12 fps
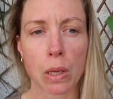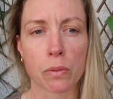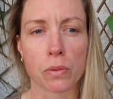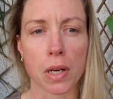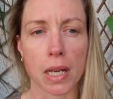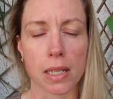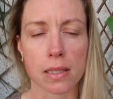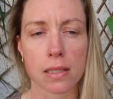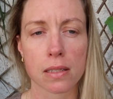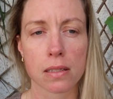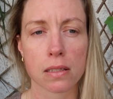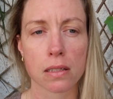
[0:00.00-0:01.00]
What
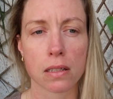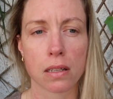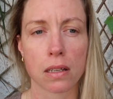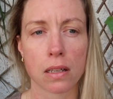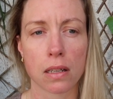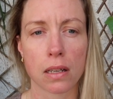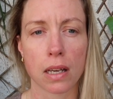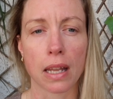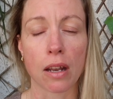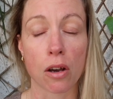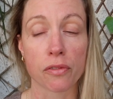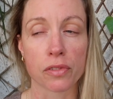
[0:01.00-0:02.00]
else?
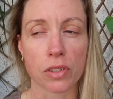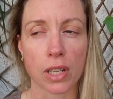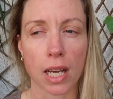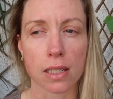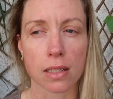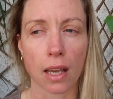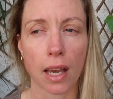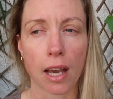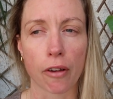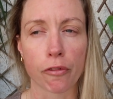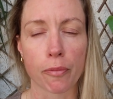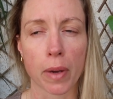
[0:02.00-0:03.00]
And after that I
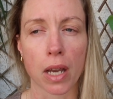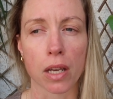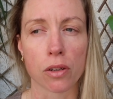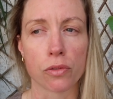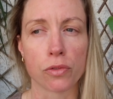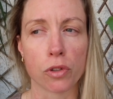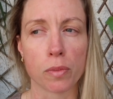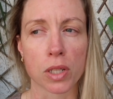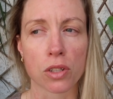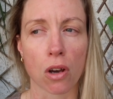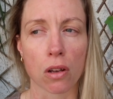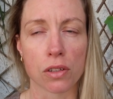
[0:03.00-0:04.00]
have my
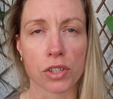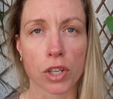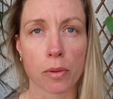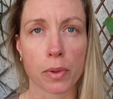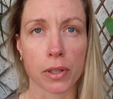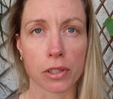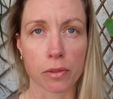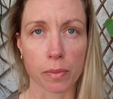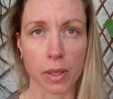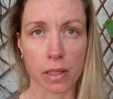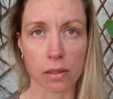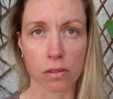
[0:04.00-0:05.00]
rheumatology
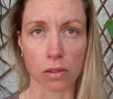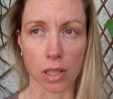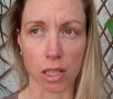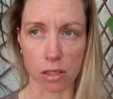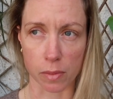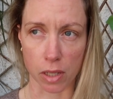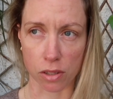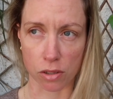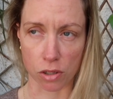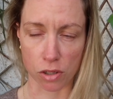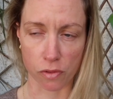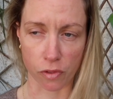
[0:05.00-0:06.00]
appointment to get some
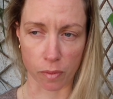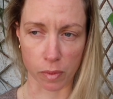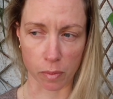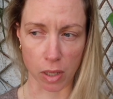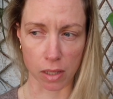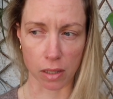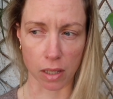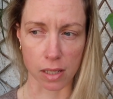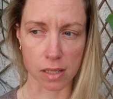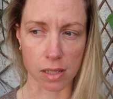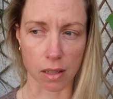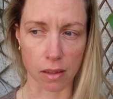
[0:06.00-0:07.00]
answers from the blood
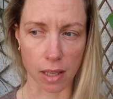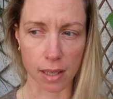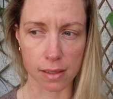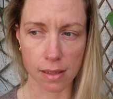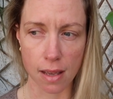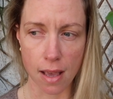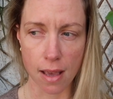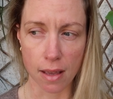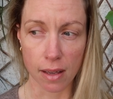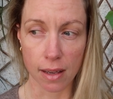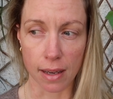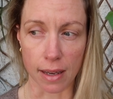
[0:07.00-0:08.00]
test and things.
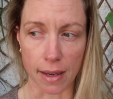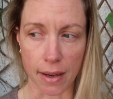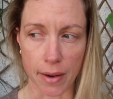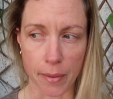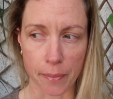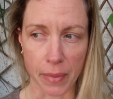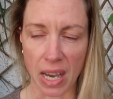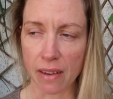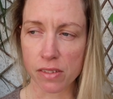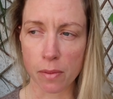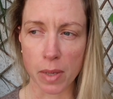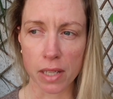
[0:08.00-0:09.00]

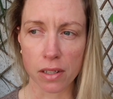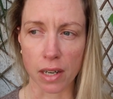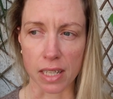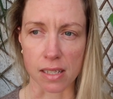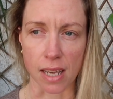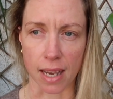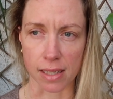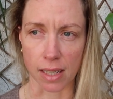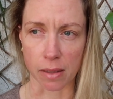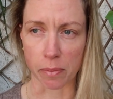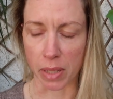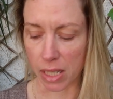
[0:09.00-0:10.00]
Have some other
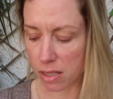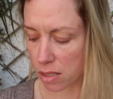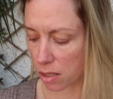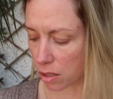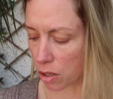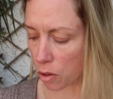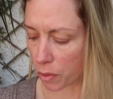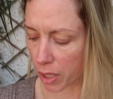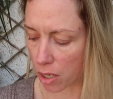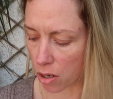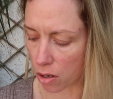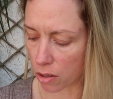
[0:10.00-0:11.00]
exciting bits
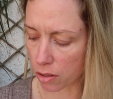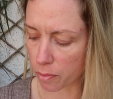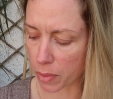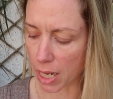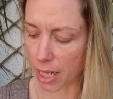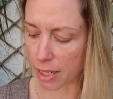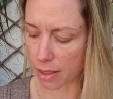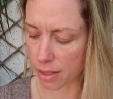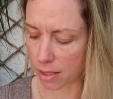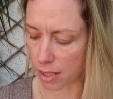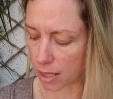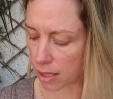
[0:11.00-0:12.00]
going on behind the
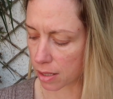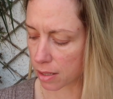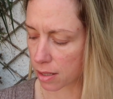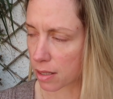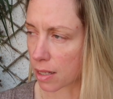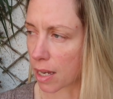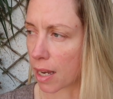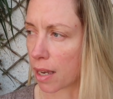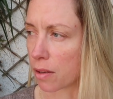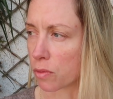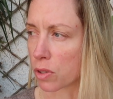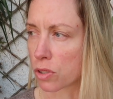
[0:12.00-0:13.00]
scenes.
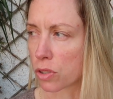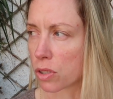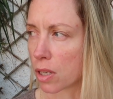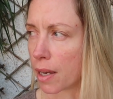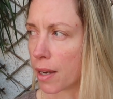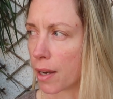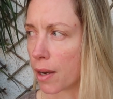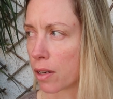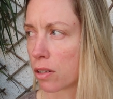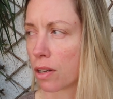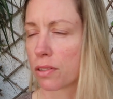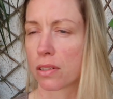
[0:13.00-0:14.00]
I was
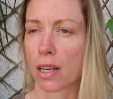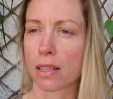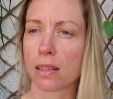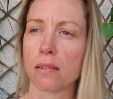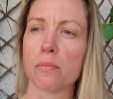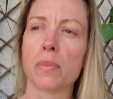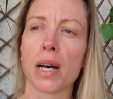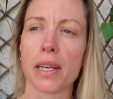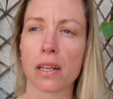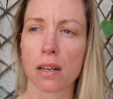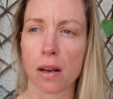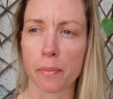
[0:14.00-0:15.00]
contacted
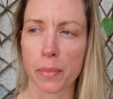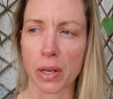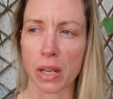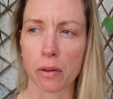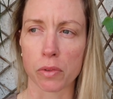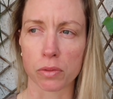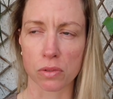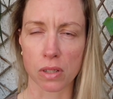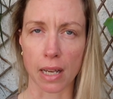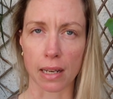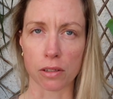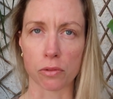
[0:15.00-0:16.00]
by a company, I won't
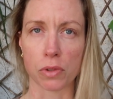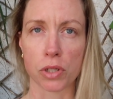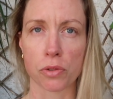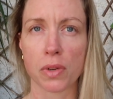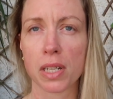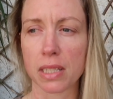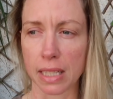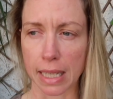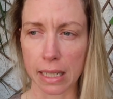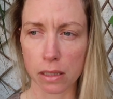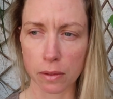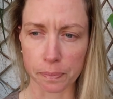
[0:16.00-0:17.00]
tell you which one
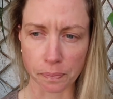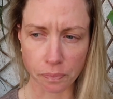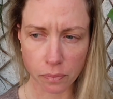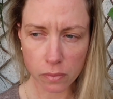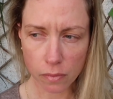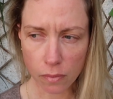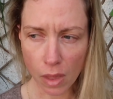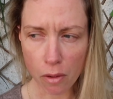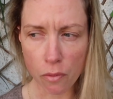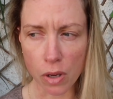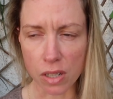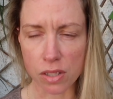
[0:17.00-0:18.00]
yet.
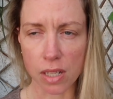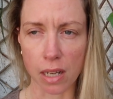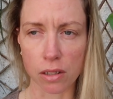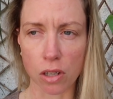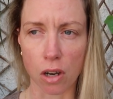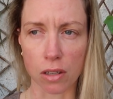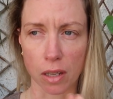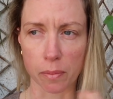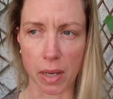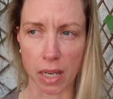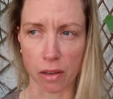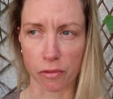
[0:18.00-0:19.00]
We are still
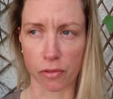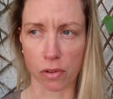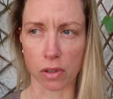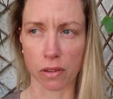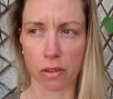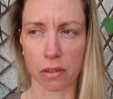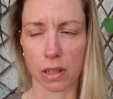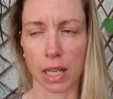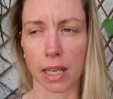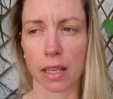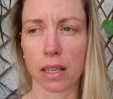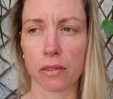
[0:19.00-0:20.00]
talking back and forth,
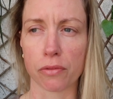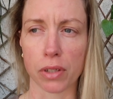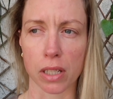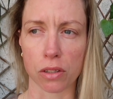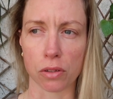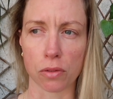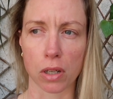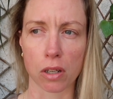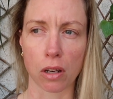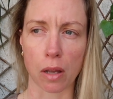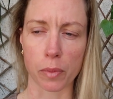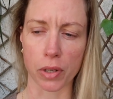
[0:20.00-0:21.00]
like if we can do a
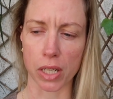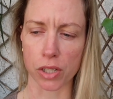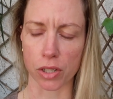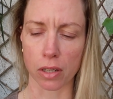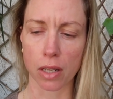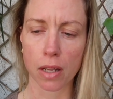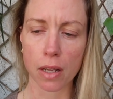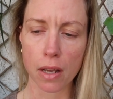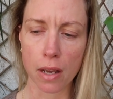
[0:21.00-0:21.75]
collaboration.